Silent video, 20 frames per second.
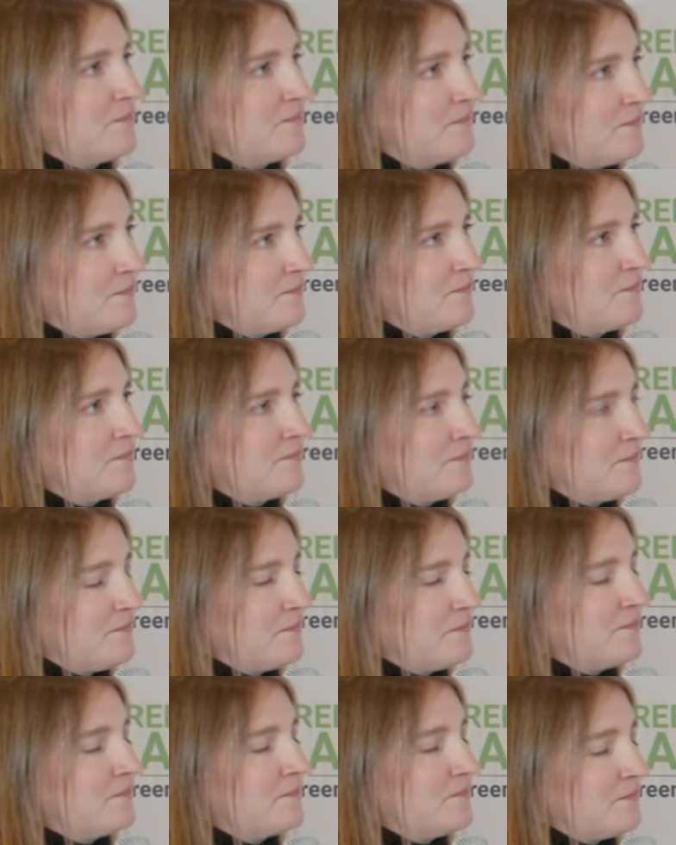
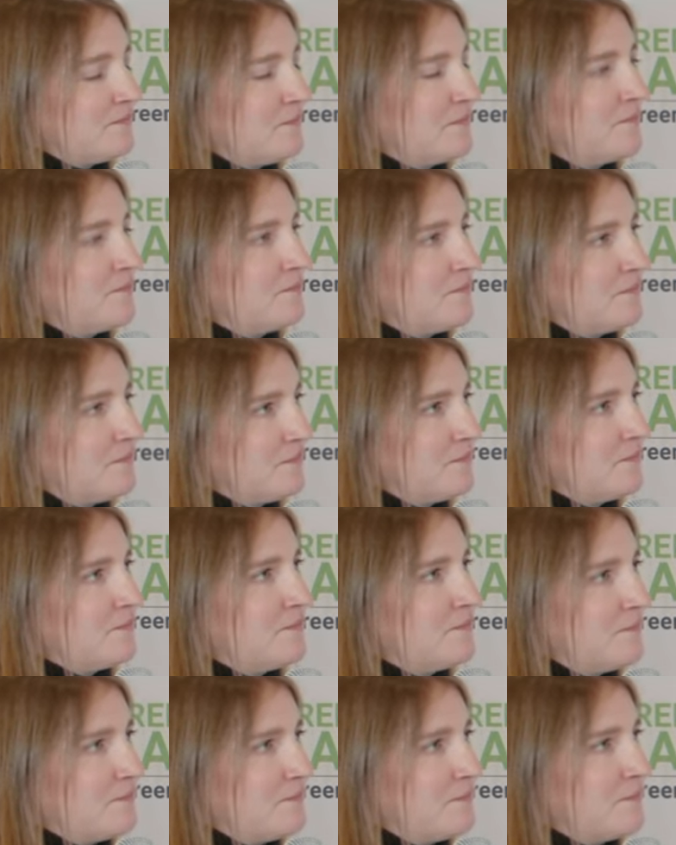
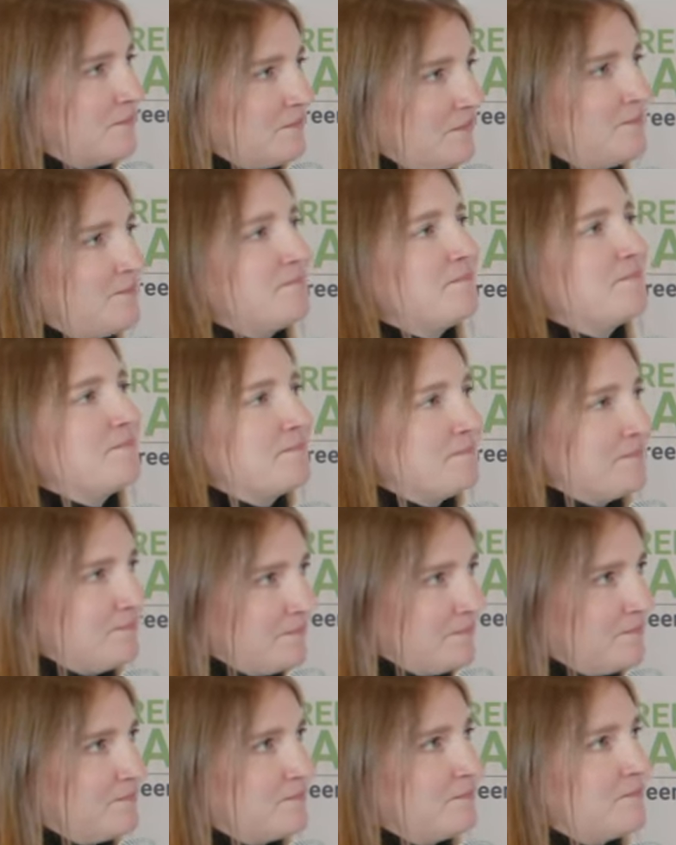
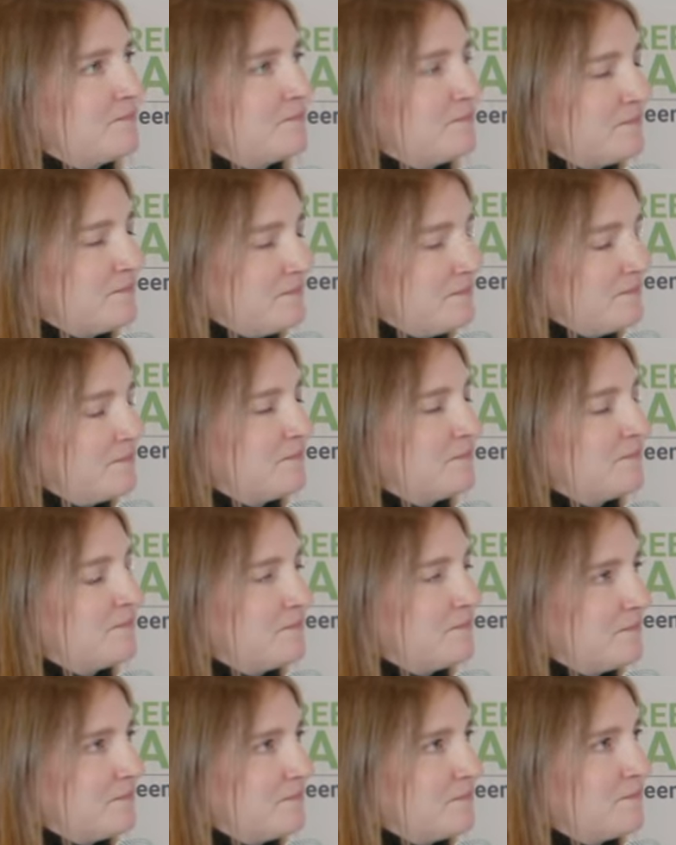
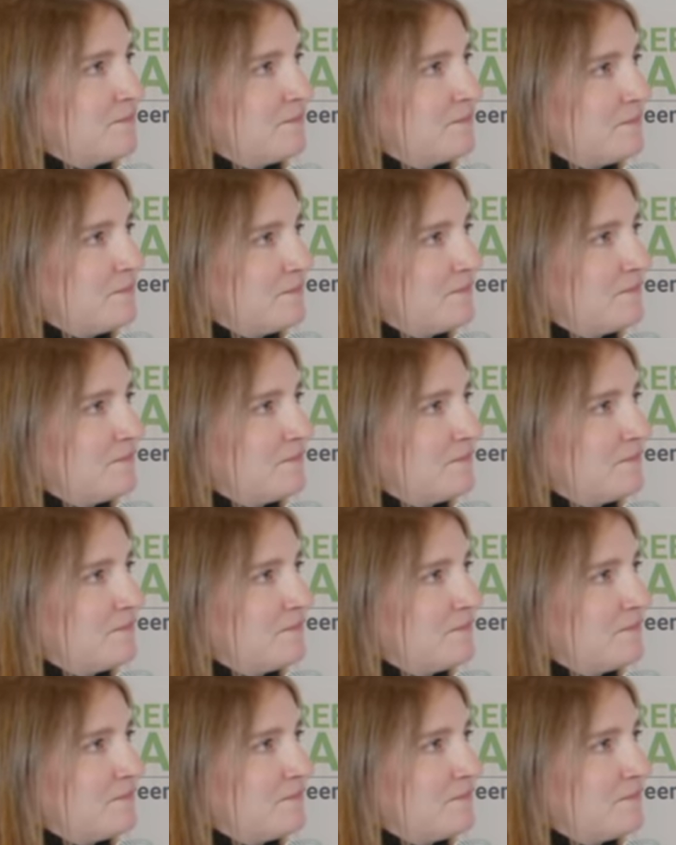(silent)